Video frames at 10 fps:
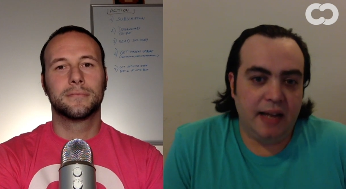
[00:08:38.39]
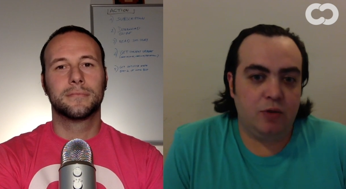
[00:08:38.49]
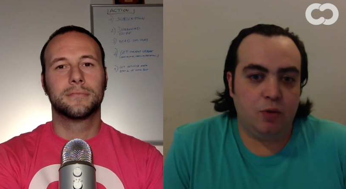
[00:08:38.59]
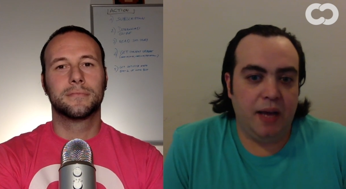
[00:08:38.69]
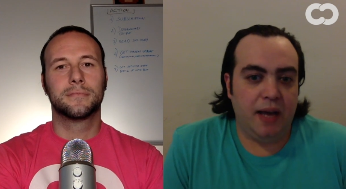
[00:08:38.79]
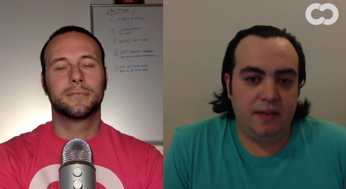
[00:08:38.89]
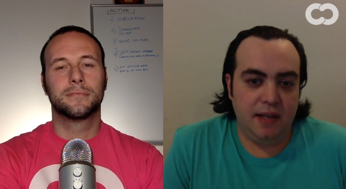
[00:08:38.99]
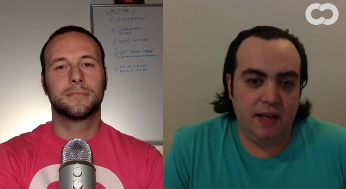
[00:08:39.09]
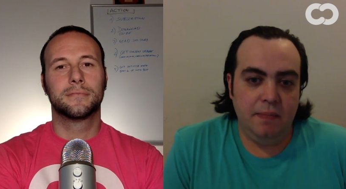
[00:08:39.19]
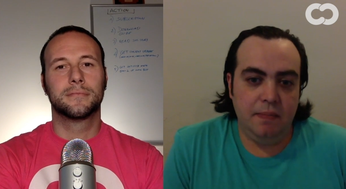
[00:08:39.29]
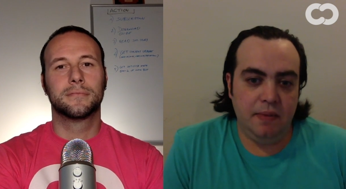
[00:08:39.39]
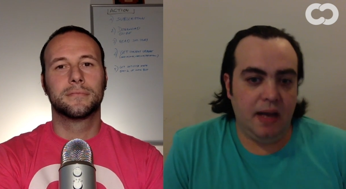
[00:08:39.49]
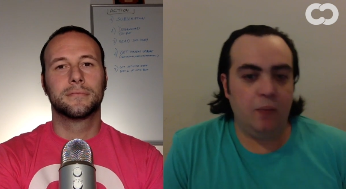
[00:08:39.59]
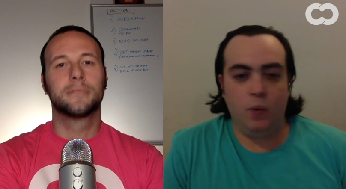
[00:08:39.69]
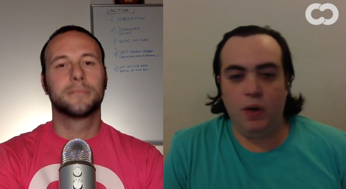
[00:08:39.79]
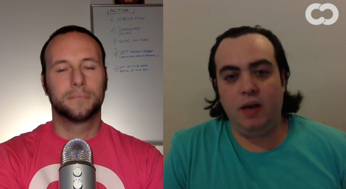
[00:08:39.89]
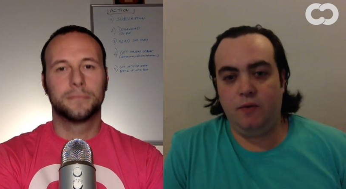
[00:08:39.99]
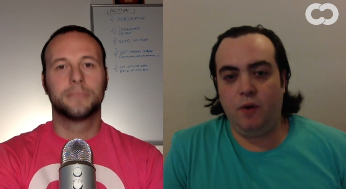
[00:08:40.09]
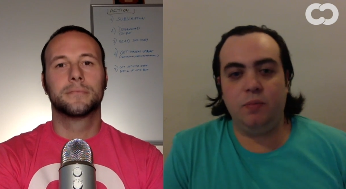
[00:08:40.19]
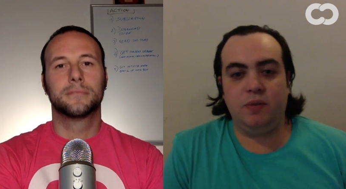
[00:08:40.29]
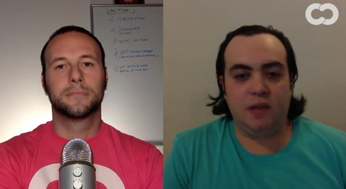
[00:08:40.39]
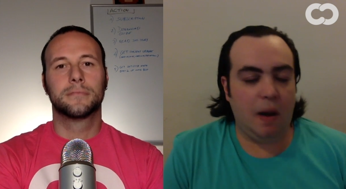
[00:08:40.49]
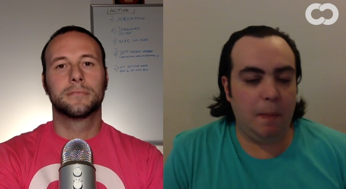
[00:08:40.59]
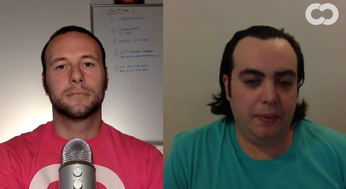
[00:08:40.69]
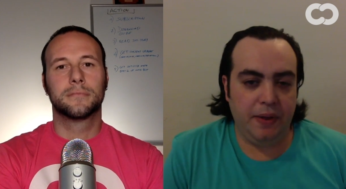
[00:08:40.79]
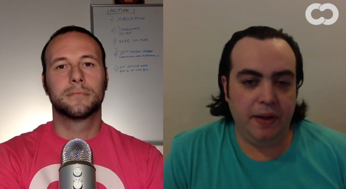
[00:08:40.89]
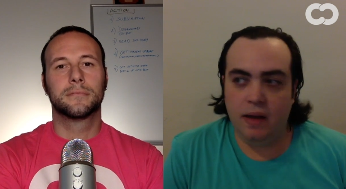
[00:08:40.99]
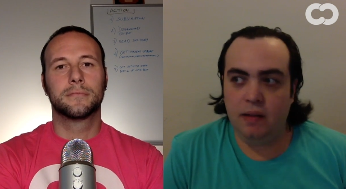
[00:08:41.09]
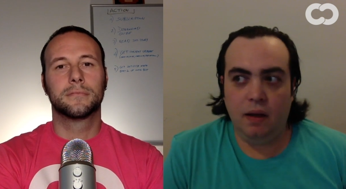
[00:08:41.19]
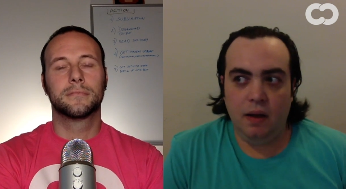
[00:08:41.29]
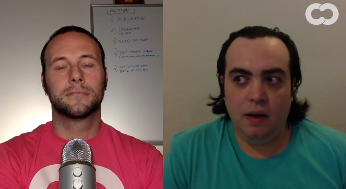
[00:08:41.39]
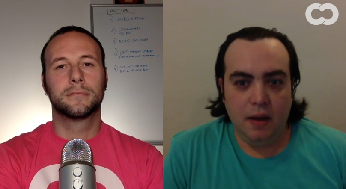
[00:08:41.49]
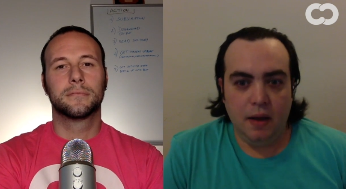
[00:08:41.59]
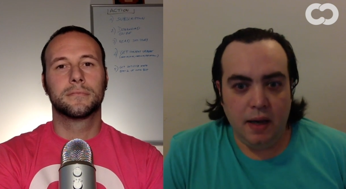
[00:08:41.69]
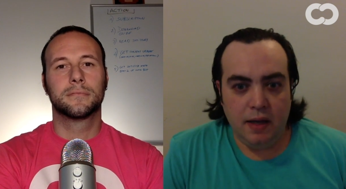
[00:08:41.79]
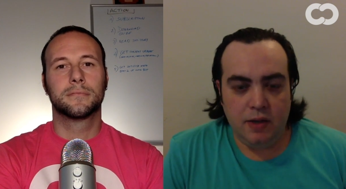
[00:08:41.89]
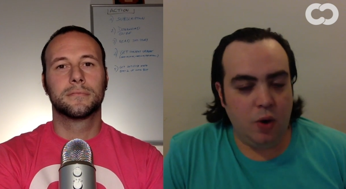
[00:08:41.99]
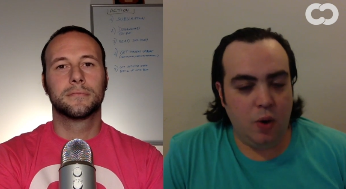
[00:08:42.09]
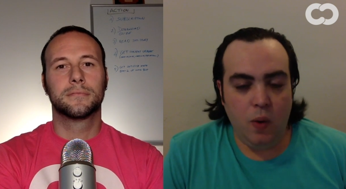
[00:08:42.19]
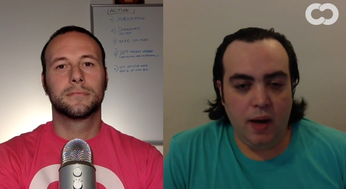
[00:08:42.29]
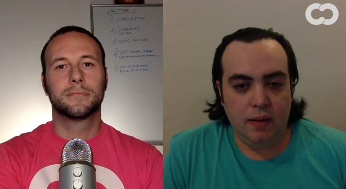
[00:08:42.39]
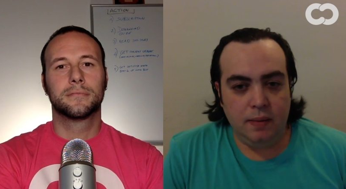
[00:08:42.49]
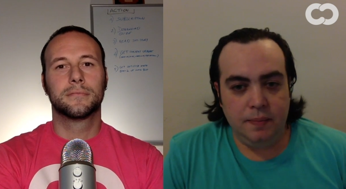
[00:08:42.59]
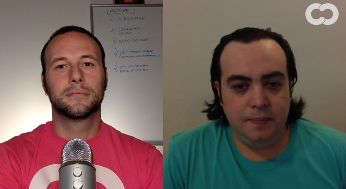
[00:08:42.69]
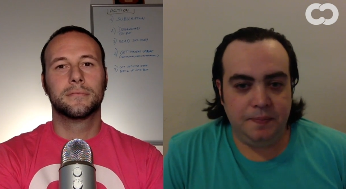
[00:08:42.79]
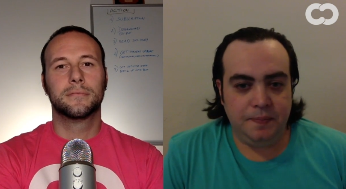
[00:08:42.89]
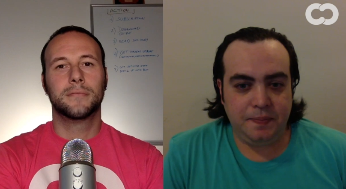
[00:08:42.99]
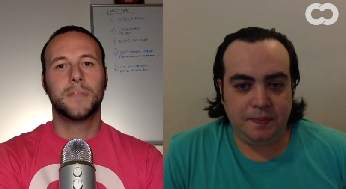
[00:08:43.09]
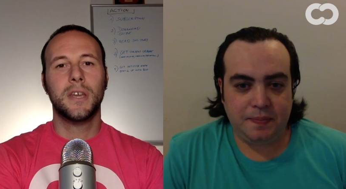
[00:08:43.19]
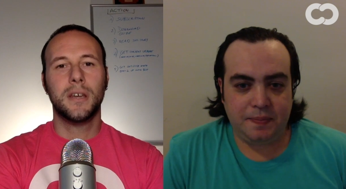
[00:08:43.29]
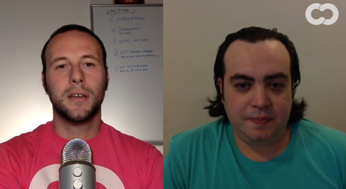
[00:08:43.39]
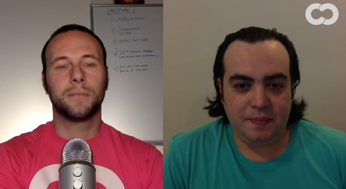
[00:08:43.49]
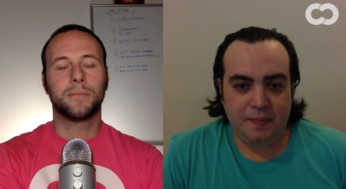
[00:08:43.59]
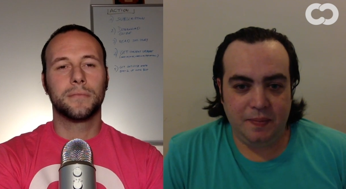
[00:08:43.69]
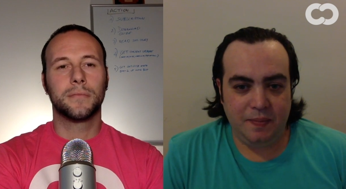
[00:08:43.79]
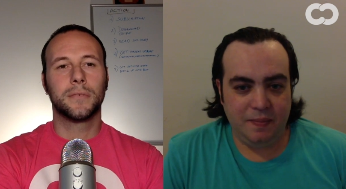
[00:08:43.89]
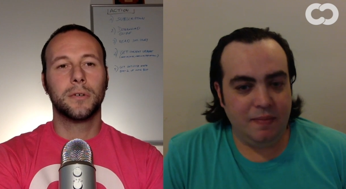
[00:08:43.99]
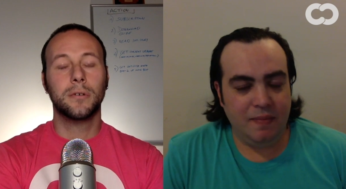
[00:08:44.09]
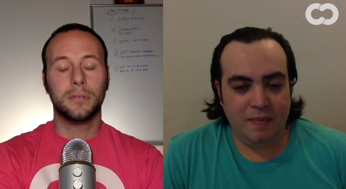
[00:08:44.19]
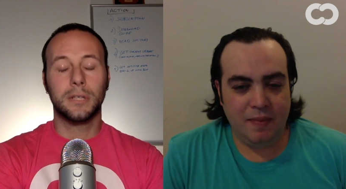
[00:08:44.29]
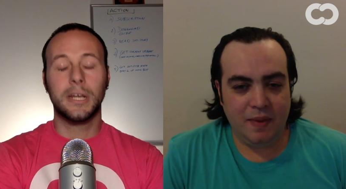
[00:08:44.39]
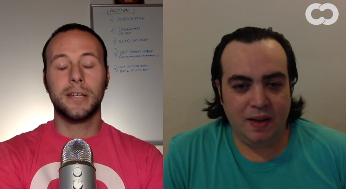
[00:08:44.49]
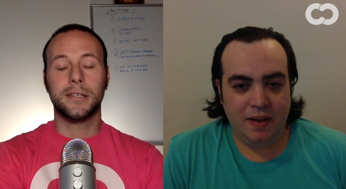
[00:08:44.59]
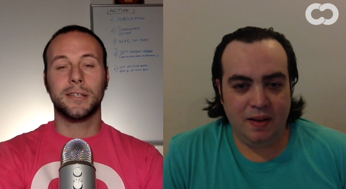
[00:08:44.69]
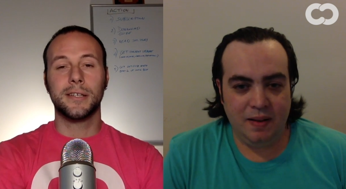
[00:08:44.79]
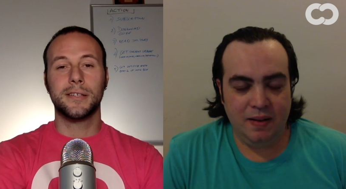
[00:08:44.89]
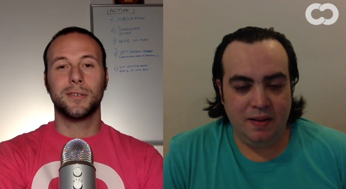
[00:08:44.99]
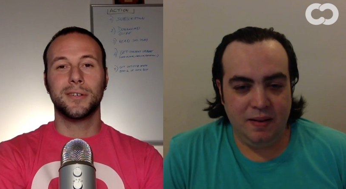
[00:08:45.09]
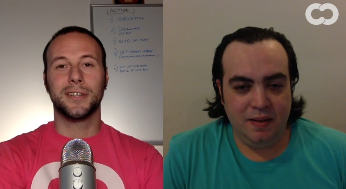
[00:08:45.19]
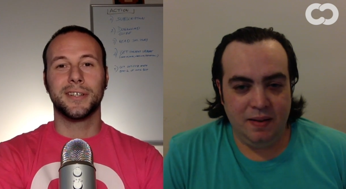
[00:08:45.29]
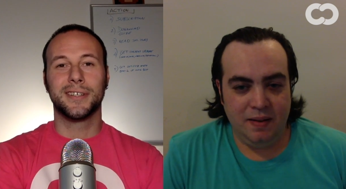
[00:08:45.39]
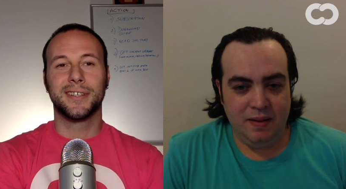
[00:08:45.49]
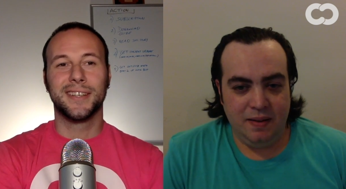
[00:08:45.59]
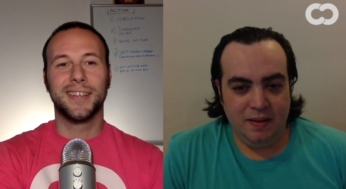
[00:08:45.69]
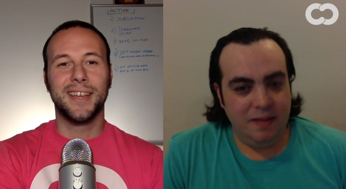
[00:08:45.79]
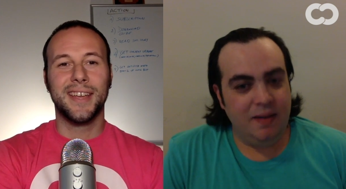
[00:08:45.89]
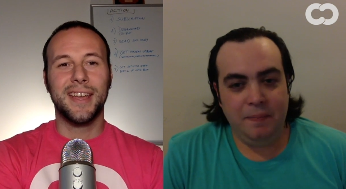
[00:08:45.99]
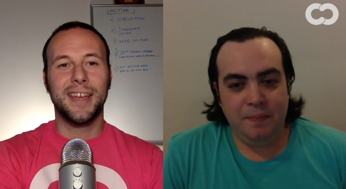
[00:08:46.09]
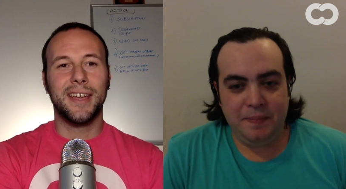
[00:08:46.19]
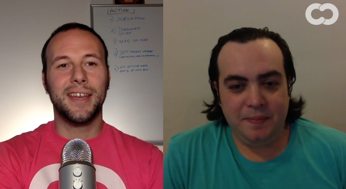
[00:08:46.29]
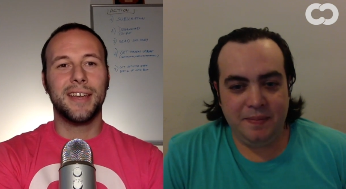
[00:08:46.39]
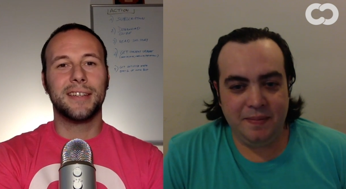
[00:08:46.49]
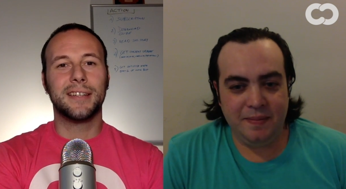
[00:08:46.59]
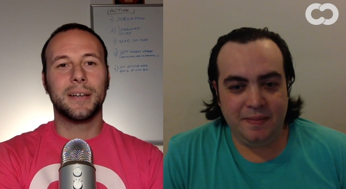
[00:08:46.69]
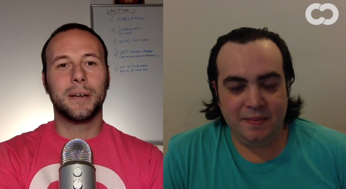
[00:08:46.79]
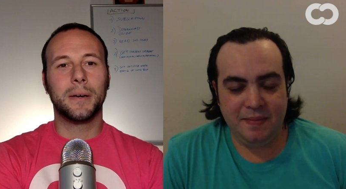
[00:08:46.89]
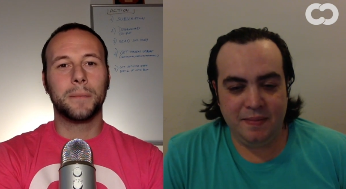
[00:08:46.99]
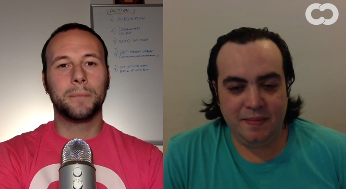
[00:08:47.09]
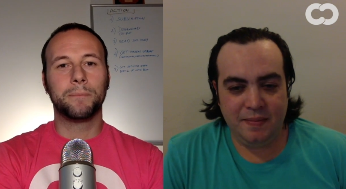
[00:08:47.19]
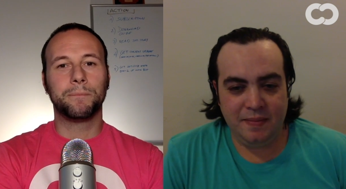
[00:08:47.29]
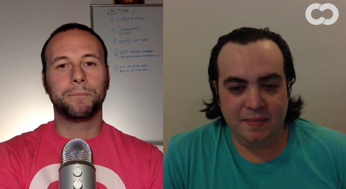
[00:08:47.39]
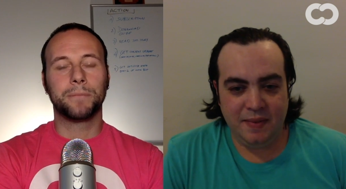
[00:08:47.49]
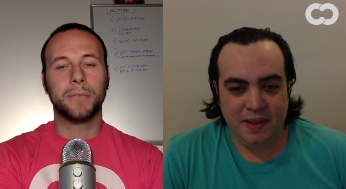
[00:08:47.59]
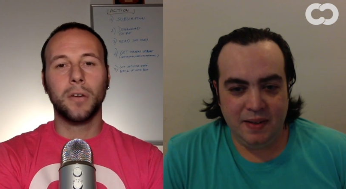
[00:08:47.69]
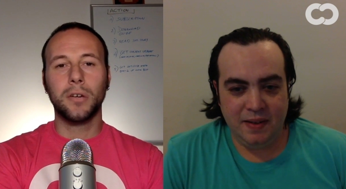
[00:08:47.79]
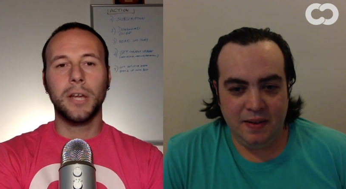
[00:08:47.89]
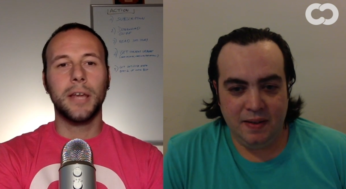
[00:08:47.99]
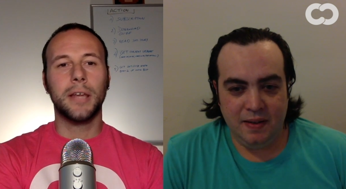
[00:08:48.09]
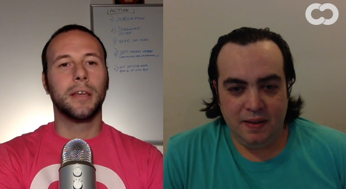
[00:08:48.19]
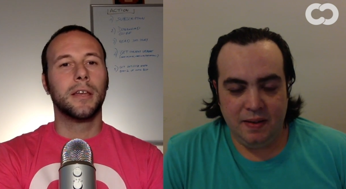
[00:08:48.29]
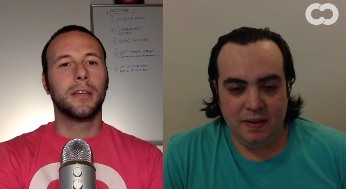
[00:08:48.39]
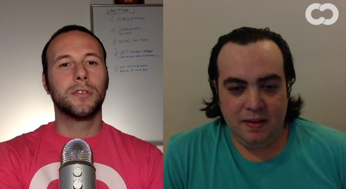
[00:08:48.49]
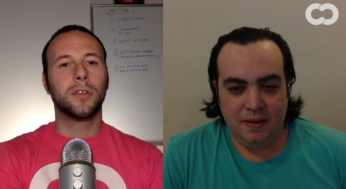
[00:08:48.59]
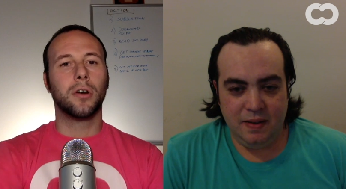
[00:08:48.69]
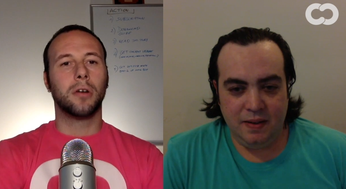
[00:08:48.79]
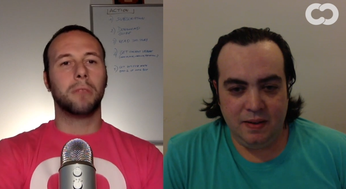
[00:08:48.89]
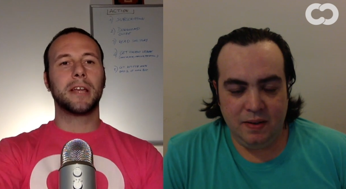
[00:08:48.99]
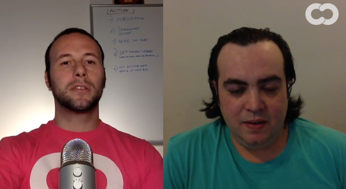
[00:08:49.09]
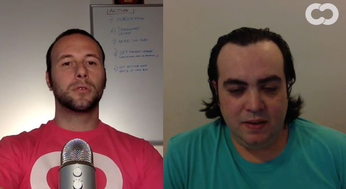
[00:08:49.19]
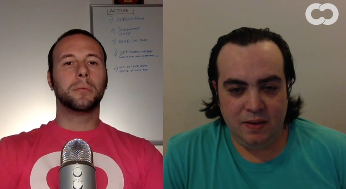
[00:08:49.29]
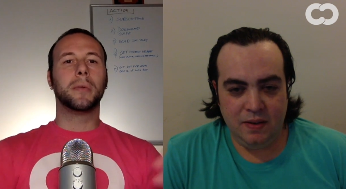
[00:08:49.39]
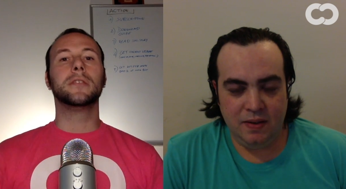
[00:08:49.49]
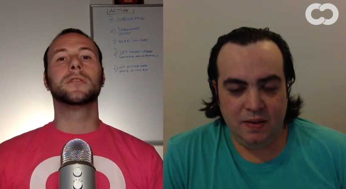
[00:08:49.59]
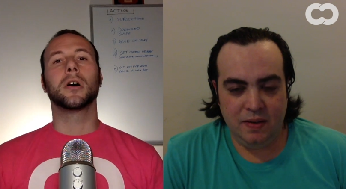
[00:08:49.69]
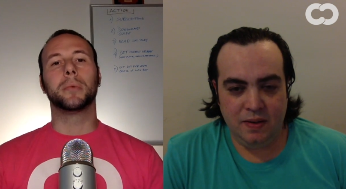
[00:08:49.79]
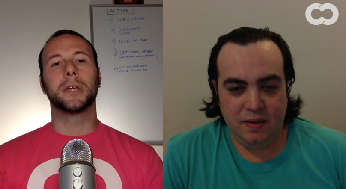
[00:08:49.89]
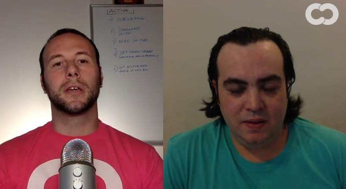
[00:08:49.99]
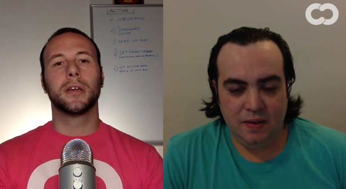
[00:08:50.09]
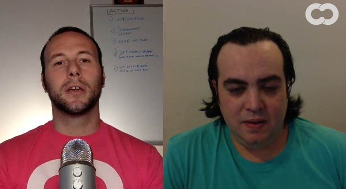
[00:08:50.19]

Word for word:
Speaker 1: had to be a team. Then we formed the company, and it's going well. Yeah, cool,
Speaker 2: nice, nice story. And um, okay, so back to the main topic.